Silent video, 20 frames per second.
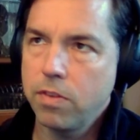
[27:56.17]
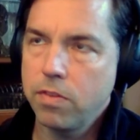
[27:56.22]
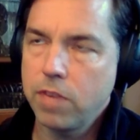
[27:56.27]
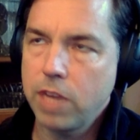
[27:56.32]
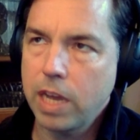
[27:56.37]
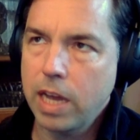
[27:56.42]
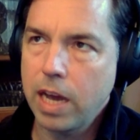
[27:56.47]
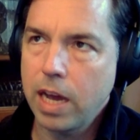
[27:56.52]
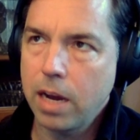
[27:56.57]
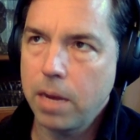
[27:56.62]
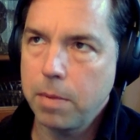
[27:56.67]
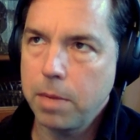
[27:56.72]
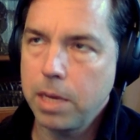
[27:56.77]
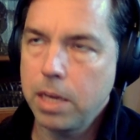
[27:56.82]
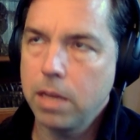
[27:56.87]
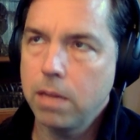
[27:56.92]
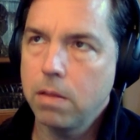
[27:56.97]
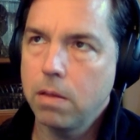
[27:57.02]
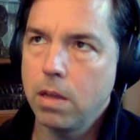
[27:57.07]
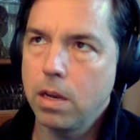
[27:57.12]

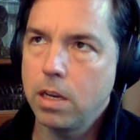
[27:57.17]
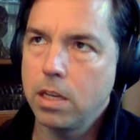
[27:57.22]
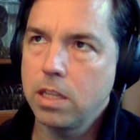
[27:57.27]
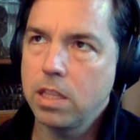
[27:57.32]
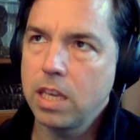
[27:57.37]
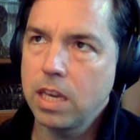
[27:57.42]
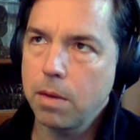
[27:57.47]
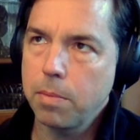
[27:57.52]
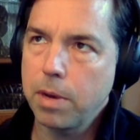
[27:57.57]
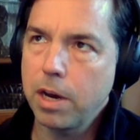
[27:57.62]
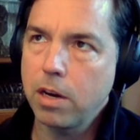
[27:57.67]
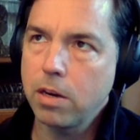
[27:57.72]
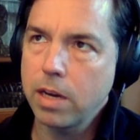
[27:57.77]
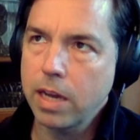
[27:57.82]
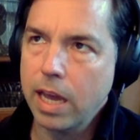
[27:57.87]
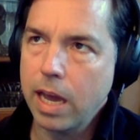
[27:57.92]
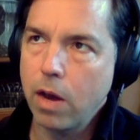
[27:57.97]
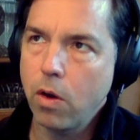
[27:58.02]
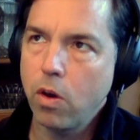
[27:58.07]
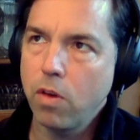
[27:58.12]
dichotomy and to think about
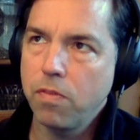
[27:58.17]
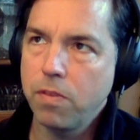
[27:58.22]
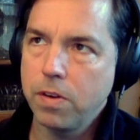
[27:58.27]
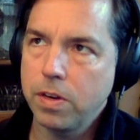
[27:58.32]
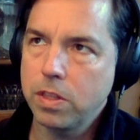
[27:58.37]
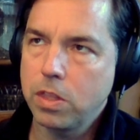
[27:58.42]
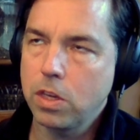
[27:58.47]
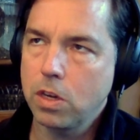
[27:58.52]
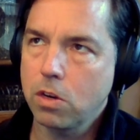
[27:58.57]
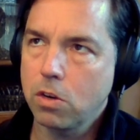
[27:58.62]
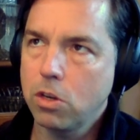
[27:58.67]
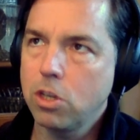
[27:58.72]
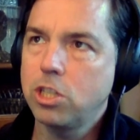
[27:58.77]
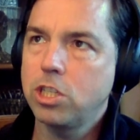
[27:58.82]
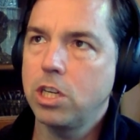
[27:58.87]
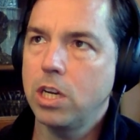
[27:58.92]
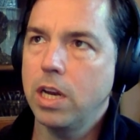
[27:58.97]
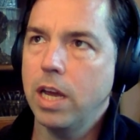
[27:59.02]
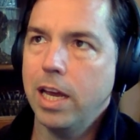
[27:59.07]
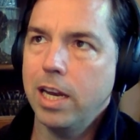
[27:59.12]
like how I feel like the
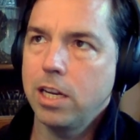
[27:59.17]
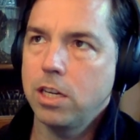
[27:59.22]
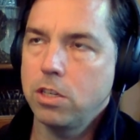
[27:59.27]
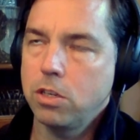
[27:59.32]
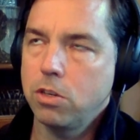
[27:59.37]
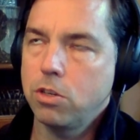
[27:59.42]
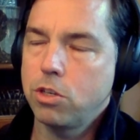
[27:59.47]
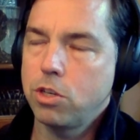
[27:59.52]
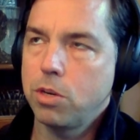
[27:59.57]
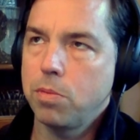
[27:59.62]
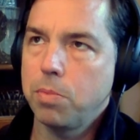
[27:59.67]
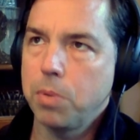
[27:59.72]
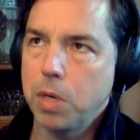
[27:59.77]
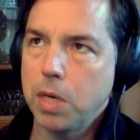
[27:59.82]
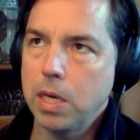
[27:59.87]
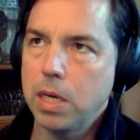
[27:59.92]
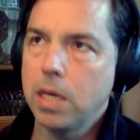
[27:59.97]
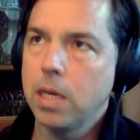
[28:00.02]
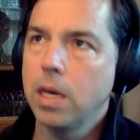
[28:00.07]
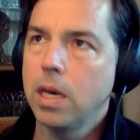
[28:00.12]
Christian attitude should
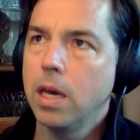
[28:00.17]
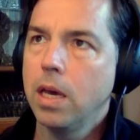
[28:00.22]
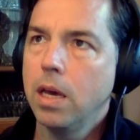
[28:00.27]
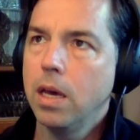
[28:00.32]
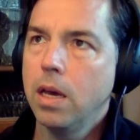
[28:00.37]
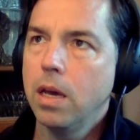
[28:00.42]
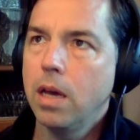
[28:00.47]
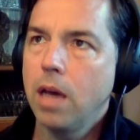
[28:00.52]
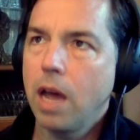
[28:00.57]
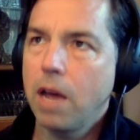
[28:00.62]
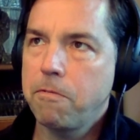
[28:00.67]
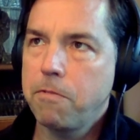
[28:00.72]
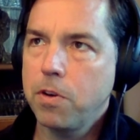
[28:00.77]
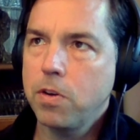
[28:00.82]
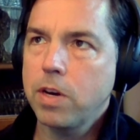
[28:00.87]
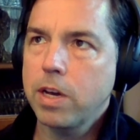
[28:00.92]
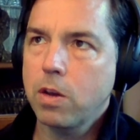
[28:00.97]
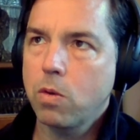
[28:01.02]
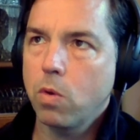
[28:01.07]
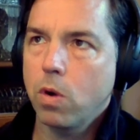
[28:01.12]
be, I
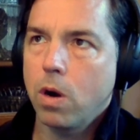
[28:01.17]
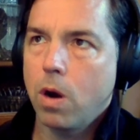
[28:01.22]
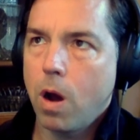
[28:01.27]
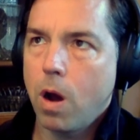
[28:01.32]
feel like we're